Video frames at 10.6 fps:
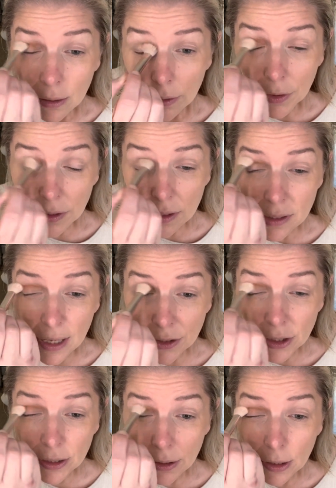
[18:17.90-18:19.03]
the
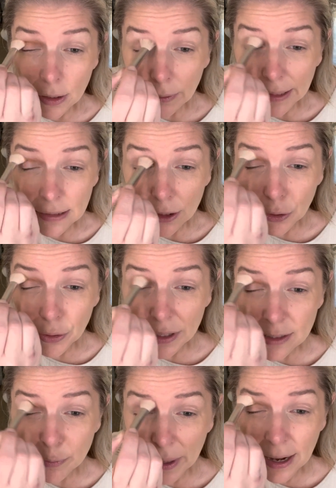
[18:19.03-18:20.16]
center, right at the crease
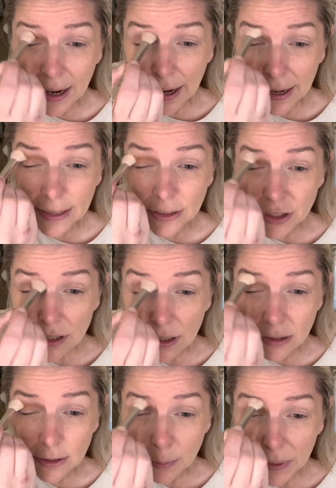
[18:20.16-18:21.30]
of my eye, and just a
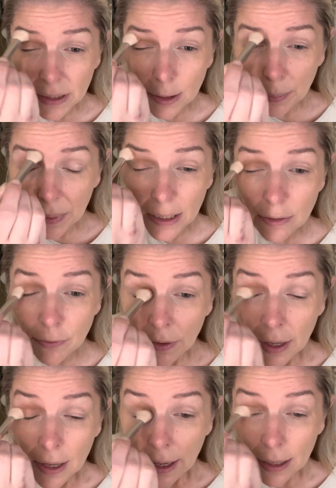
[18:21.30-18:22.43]
little bit above.
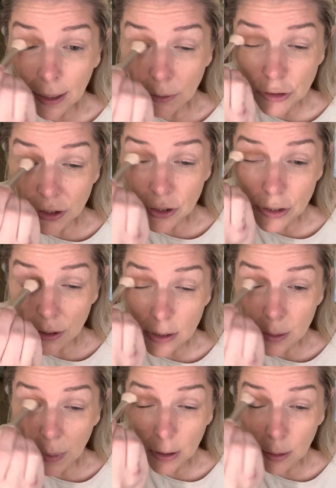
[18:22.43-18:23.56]
And I will just use this
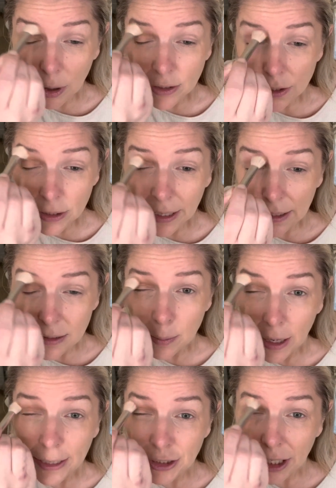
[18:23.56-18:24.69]
Bella bronzer as an
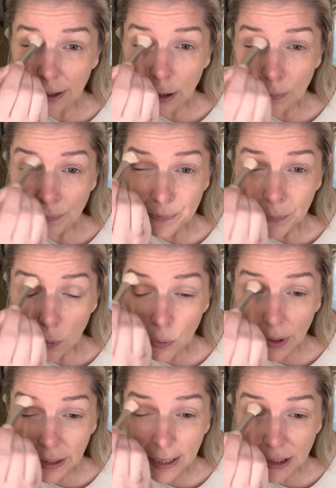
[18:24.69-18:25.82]
eyeshadow or
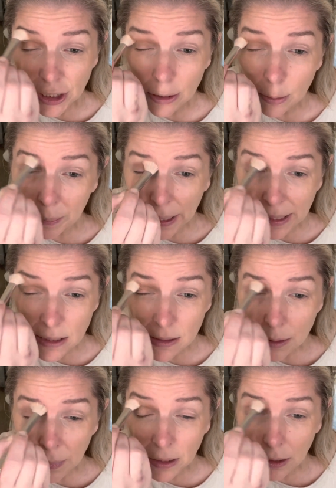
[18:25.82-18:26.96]
an eyeshadow base,
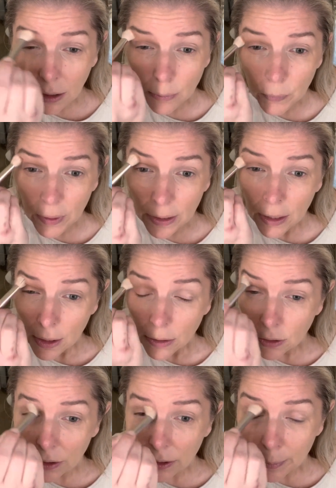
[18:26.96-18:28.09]
depending on what
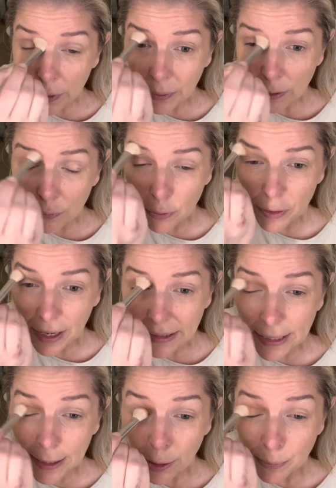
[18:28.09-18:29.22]
look I'm going for that
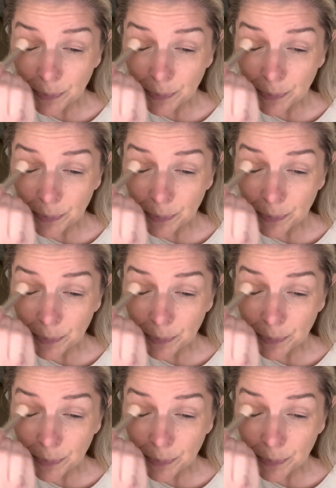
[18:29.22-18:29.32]
day.